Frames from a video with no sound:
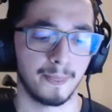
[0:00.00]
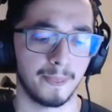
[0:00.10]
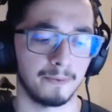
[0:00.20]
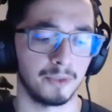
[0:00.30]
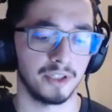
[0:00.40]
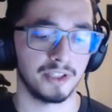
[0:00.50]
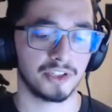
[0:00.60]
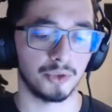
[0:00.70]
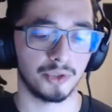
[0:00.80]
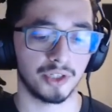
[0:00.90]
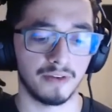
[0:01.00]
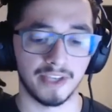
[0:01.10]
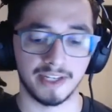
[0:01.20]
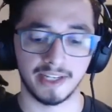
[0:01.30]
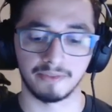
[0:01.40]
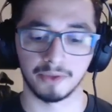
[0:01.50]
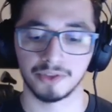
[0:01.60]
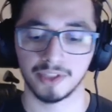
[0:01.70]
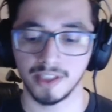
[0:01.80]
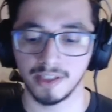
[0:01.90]
really showing off that
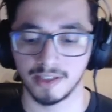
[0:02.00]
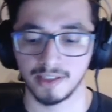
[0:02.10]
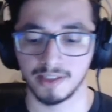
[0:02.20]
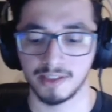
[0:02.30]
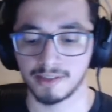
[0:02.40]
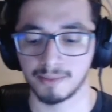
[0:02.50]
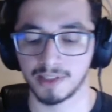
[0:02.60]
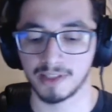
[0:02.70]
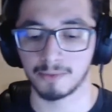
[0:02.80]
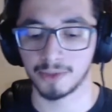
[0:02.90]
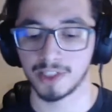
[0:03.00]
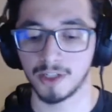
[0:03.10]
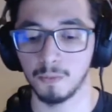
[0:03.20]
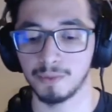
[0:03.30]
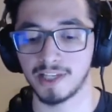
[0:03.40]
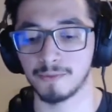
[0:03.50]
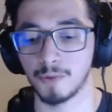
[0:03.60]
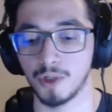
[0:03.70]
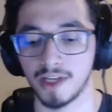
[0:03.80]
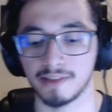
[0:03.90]
diversity is something that really helps, as
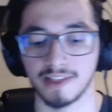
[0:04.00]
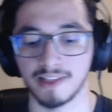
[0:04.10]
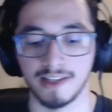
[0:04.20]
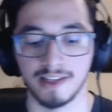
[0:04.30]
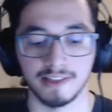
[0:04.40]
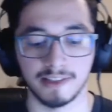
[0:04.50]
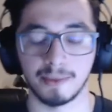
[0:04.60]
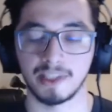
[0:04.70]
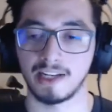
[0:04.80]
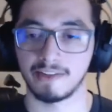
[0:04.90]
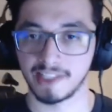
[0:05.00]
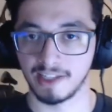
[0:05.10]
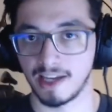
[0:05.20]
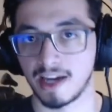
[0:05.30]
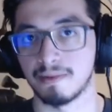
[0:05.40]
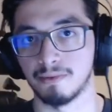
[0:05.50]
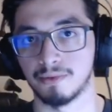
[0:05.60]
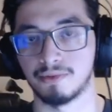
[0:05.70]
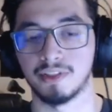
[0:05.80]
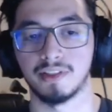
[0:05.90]
well as something that I've seen a lot of people
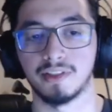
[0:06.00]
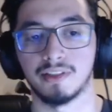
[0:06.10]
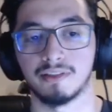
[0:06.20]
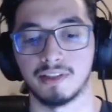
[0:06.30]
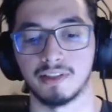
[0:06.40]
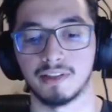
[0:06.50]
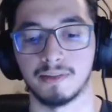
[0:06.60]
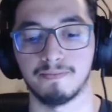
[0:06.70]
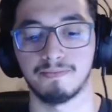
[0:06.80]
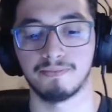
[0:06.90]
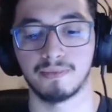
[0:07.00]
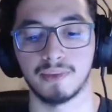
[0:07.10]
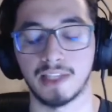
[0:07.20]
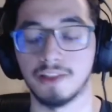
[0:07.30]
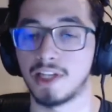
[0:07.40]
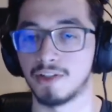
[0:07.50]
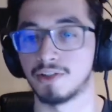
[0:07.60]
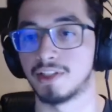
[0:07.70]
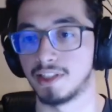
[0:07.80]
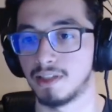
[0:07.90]
see is they look at
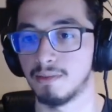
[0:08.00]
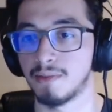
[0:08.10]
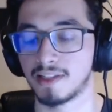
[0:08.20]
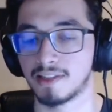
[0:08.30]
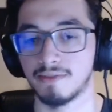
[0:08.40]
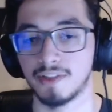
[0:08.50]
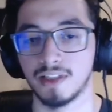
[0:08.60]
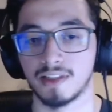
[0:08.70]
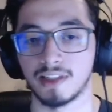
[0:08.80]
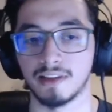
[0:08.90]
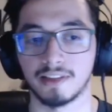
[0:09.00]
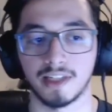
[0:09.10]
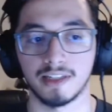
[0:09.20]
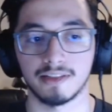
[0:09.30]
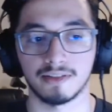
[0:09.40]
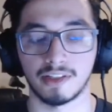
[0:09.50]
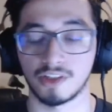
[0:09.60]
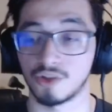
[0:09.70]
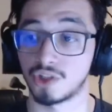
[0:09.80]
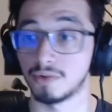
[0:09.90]
your GitHub activity and they look at just
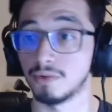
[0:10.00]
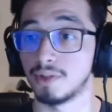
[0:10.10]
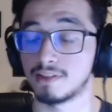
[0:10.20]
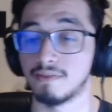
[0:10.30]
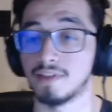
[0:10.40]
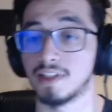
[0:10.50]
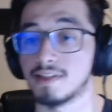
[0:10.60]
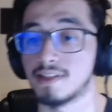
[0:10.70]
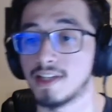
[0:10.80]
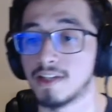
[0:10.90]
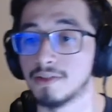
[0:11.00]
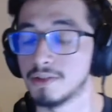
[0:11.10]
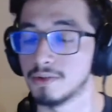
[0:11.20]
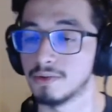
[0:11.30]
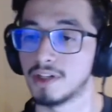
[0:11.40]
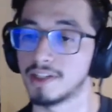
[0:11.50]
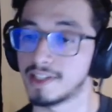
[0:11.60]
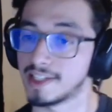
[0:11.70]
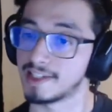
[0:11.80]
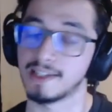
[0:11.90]
like your general activity and see how you do on a
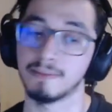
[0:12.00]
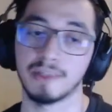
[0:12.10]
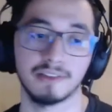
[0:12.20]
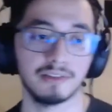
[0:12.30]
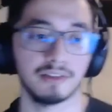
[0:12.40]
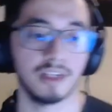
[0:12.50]
day-to-day basis.